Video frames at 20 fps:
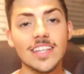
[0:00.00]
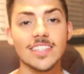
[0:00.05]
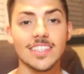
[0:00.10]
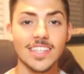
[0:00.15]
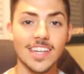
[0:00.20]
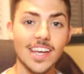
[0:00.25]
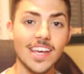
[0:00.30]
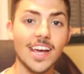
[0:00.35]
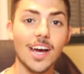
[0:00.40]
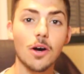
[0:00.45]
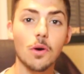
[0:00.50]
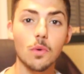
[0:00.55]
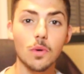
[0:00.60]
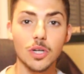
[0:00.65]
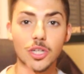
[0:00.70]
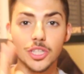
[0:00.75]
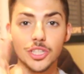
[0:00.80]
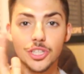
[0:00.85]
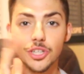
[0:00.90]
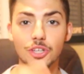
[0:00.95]
Today, I
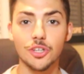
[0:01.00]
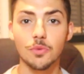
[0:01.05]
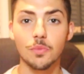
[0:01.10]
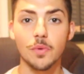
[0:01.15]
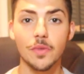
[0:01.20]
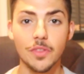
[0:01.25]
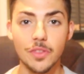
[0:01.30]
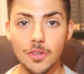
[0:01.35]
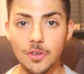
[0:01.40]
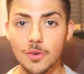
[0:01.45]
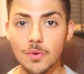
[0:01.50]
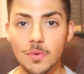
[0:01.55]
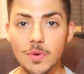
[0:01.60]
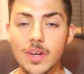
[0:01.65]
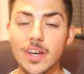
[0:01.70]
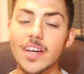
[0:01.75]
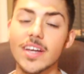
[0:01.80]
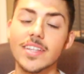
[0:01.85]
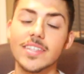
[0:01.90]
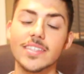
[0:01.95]
want to share them with you
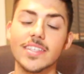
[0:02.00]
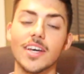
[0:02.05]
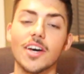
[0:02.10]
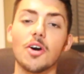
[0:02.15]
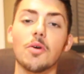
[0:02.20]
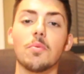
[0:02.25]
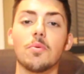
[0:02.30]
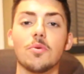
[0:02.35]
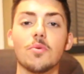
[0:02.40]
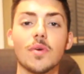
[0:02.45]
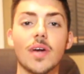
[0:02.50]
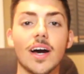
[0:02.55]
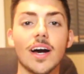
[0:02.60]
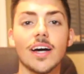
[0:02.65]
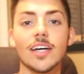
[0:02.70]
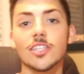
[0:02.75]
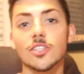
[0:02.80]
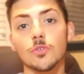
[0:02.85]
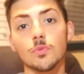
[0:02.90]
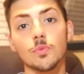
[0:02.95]
to help you
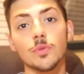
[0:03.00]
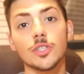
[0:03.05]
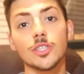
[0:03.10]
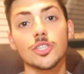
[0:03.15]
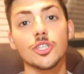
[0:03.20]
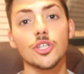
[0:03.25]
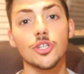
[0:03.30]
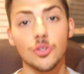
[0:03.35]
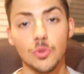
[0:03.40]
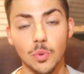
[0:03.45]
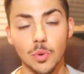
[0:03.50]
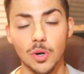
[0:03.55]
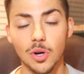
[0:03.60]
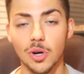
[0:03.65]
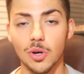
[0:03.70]
guys reach your